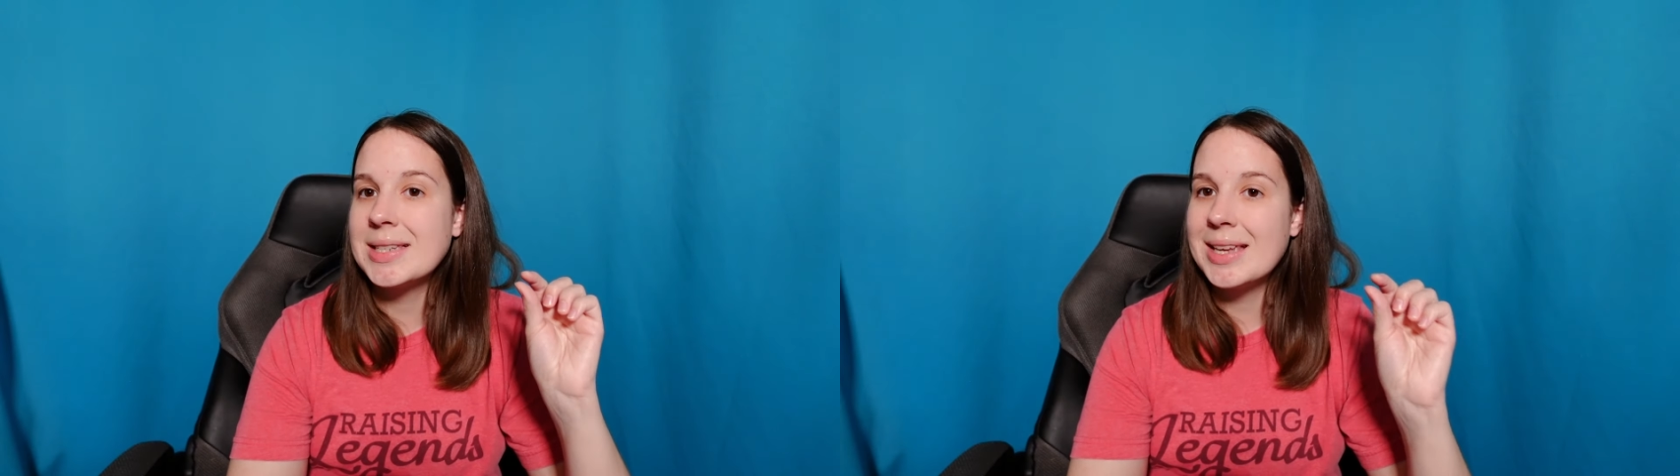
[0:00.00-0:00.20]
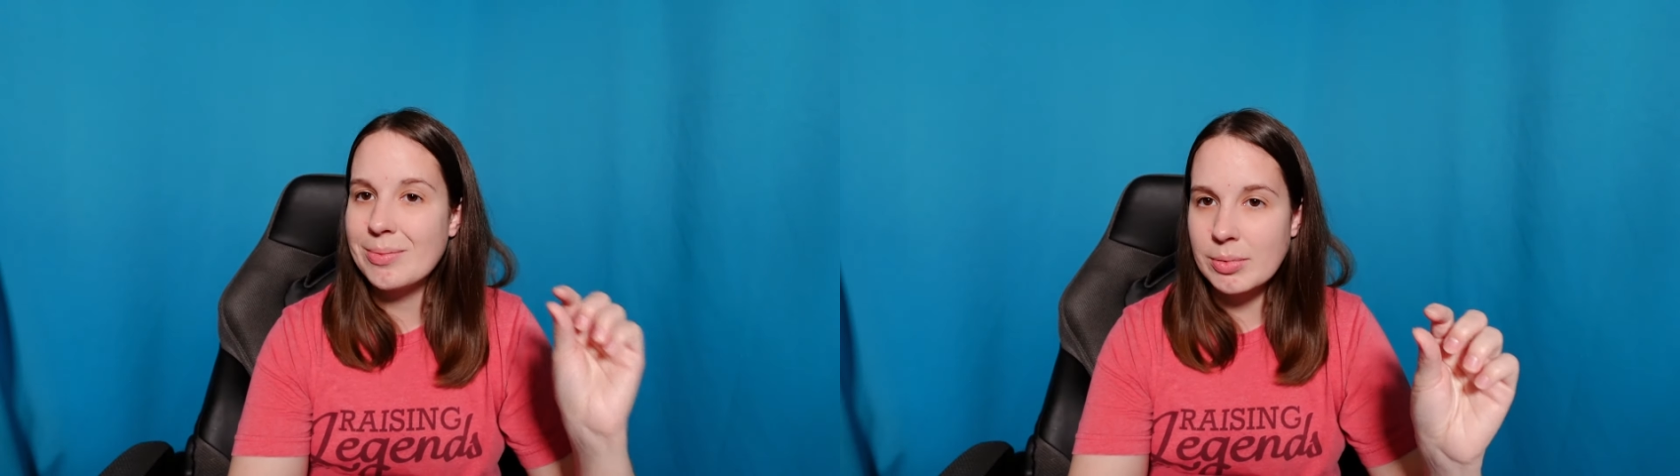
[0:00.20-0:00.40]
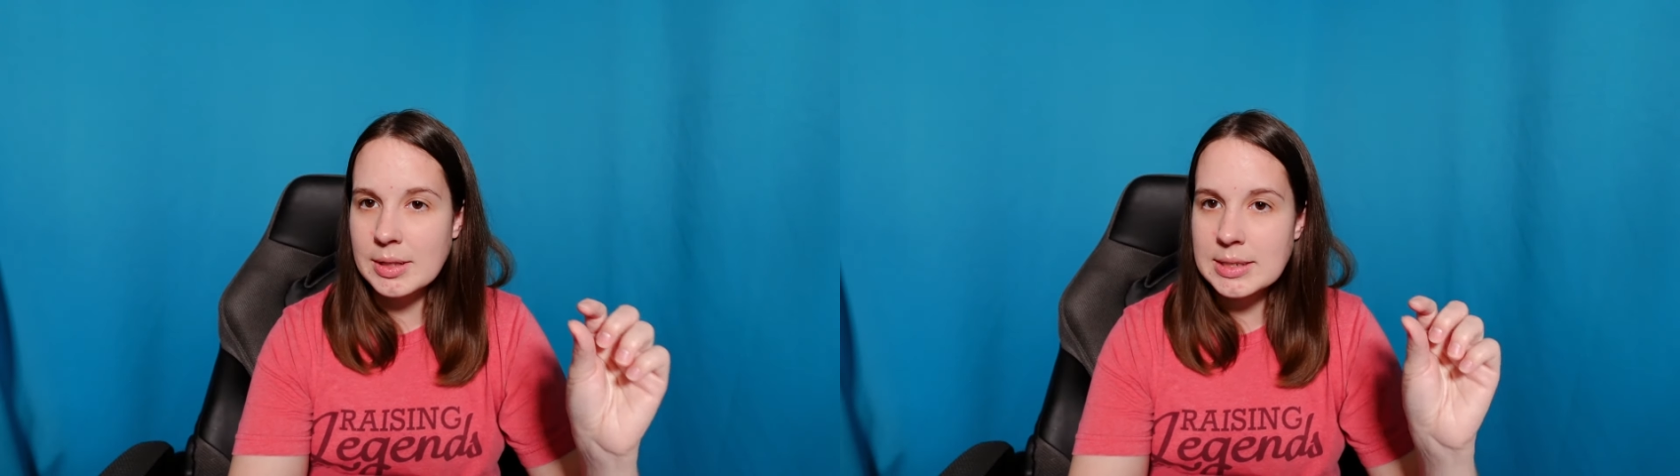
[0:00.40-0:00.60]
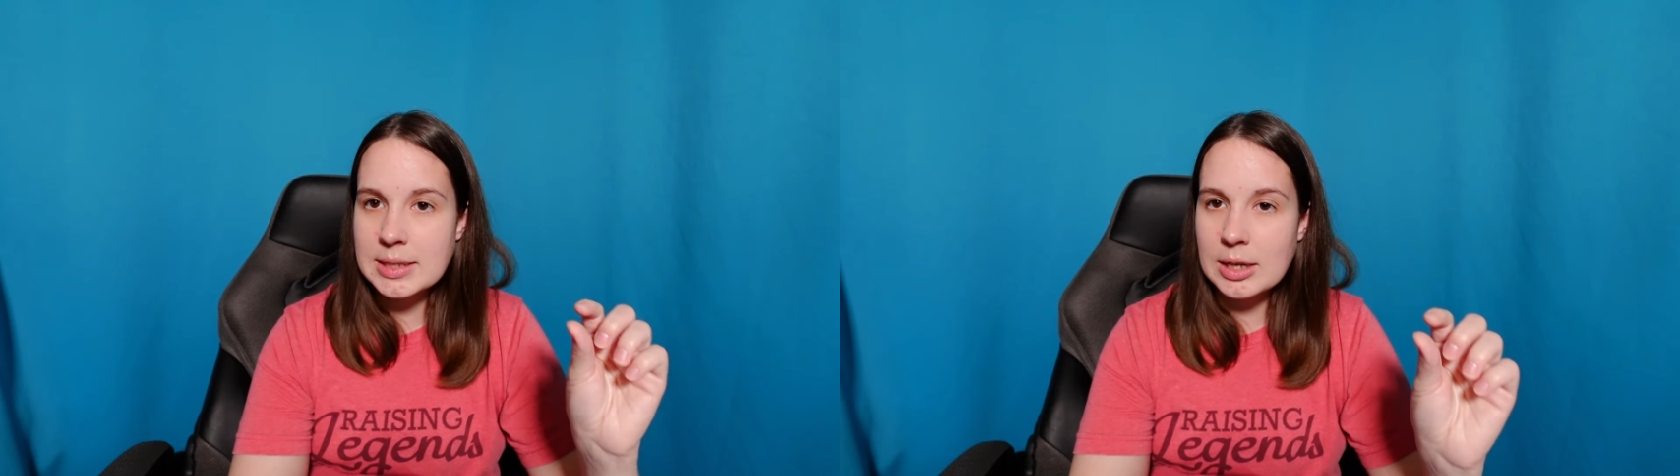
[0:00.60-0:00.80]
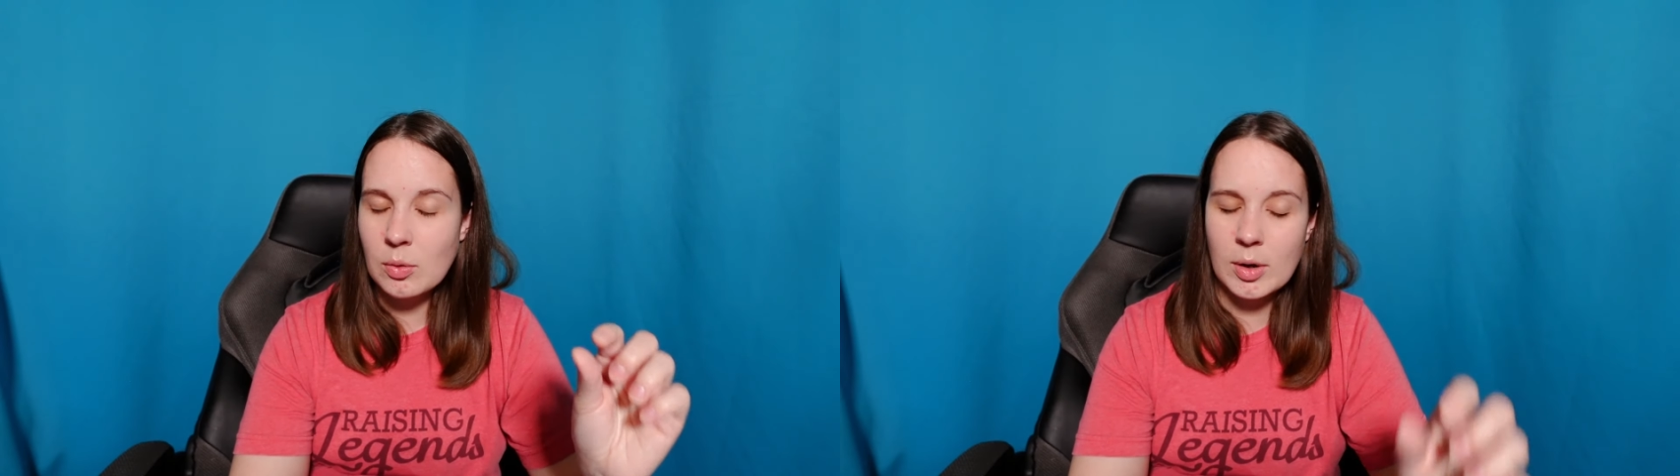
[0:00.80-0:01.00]
typically
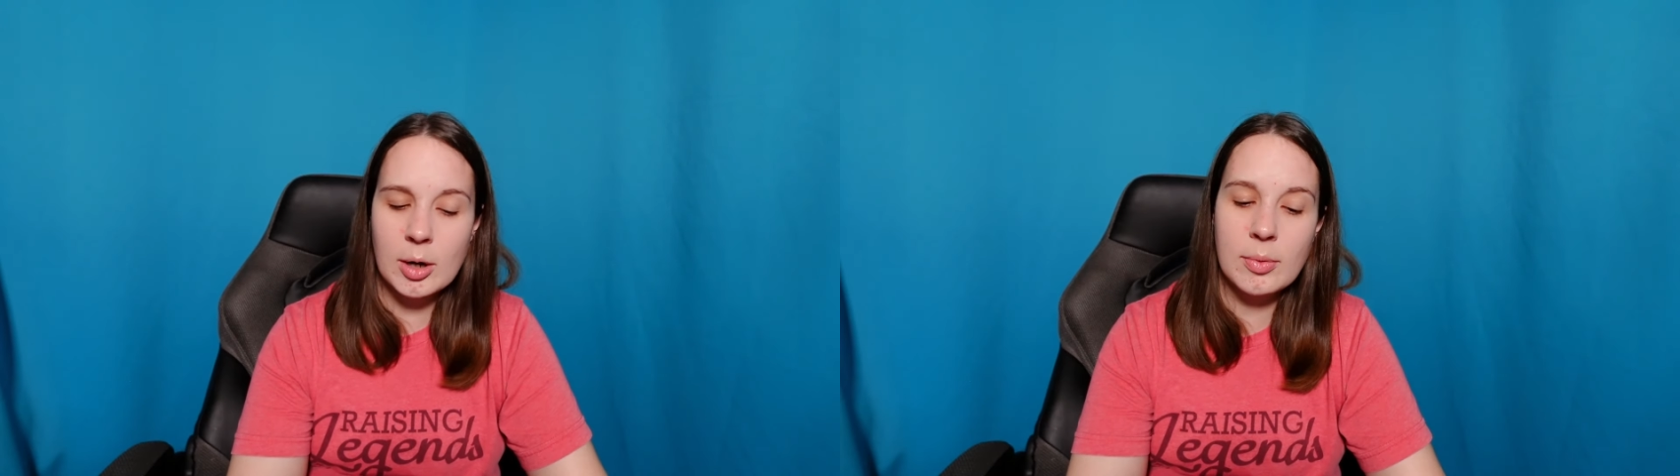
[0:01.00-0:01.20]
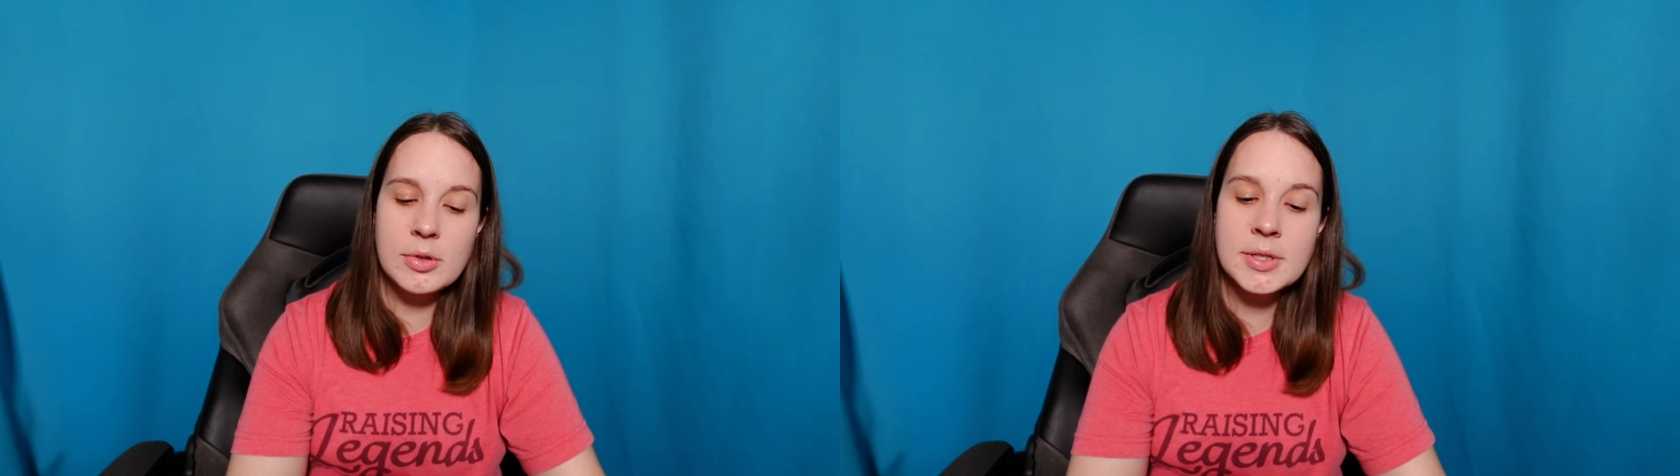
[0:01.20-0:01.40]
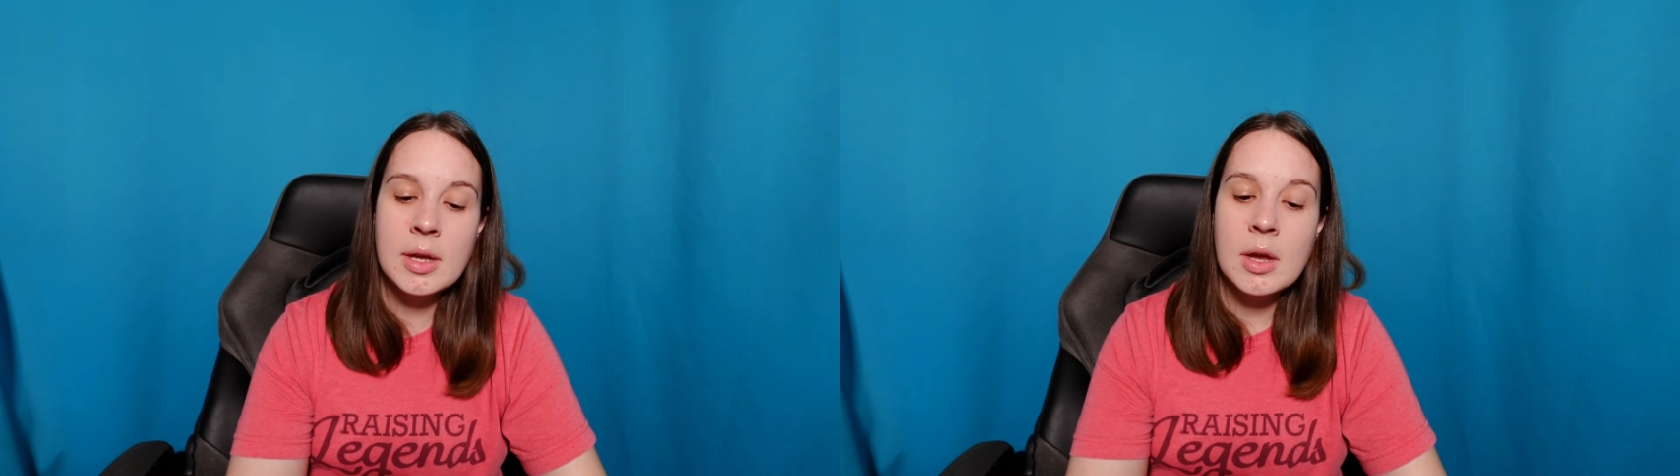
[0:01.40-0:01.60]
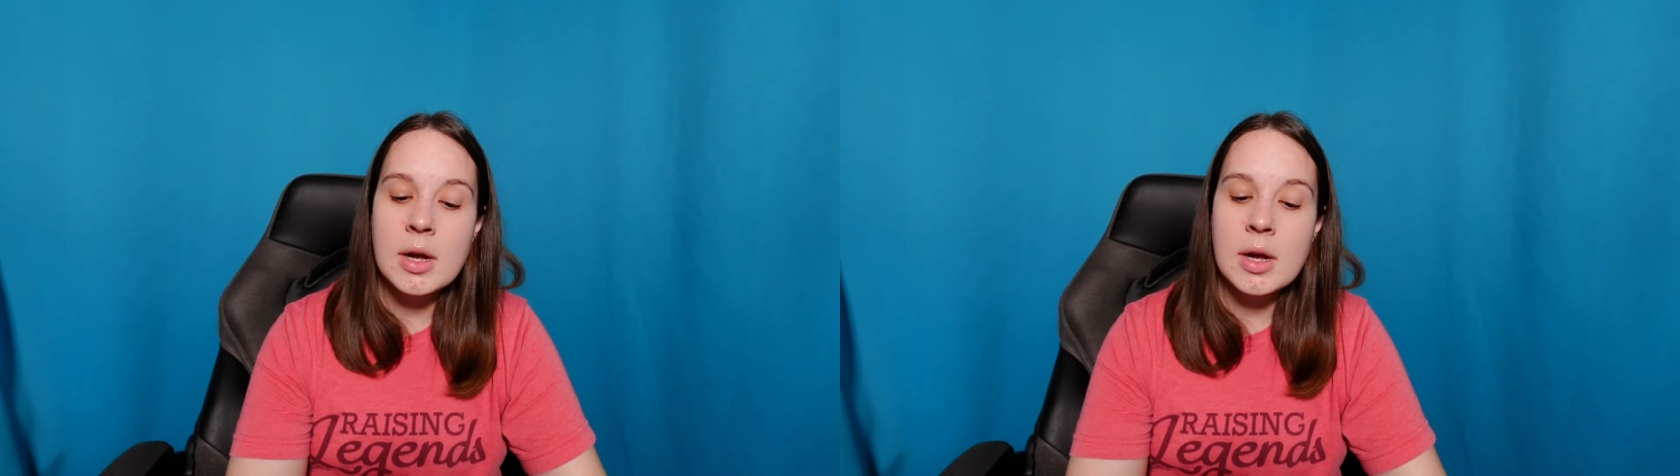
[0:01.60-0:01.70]
see in wearables,